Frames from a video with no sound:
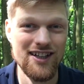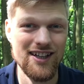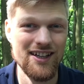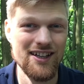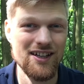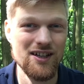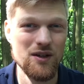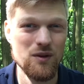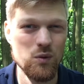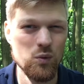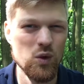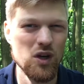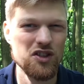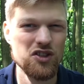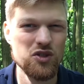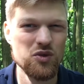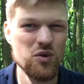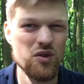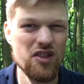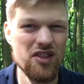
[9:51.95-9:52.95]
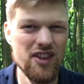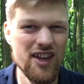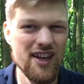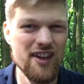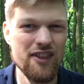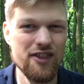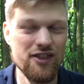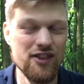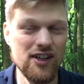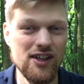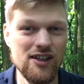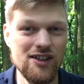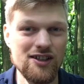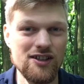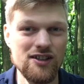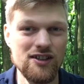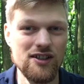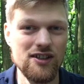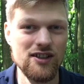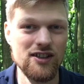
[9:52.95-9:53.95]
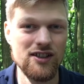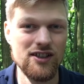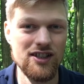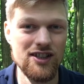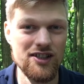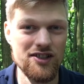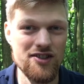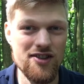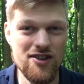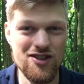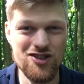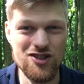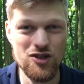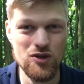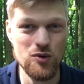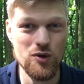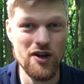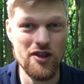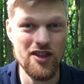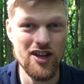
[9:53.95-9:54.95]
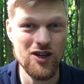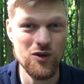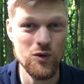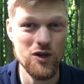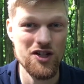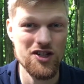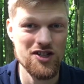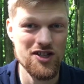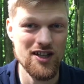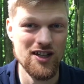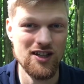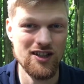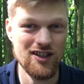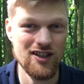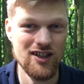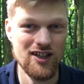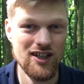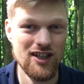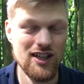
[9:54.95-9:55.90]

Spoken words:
Like, what do they think is the story that will sell?